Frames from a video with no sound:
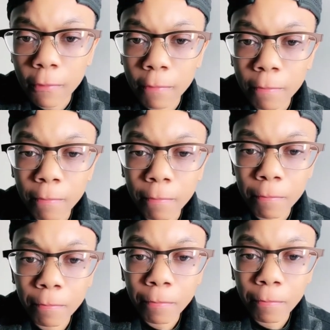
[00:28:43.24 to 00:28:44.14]

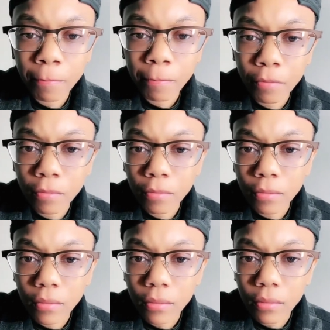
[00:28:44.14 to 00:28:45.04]

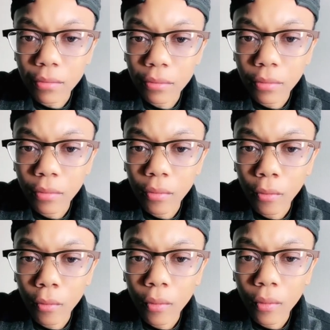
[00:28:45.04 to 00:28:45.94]

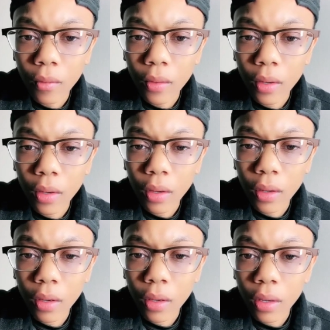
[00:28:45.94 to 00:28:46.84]

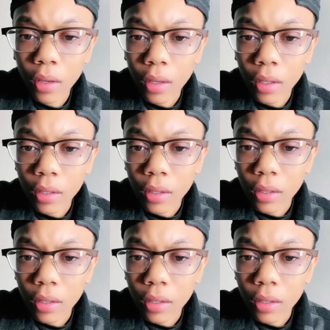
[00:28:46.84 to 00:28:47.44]
(silence)